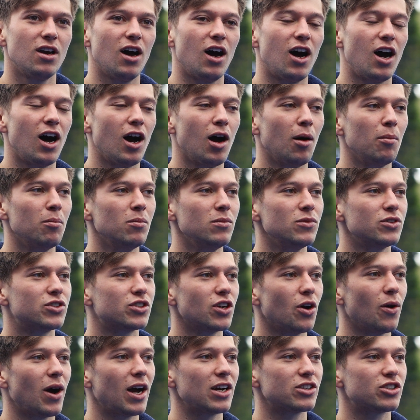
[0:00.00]

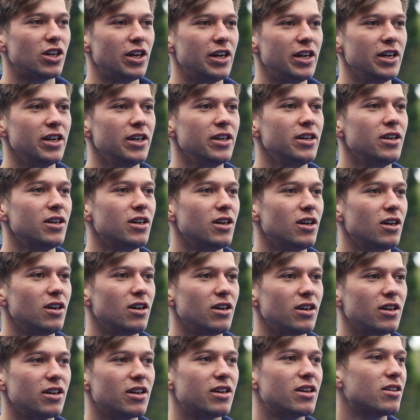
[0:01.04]
So actually
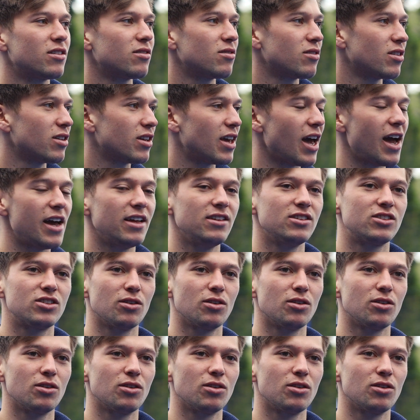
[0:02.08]
getting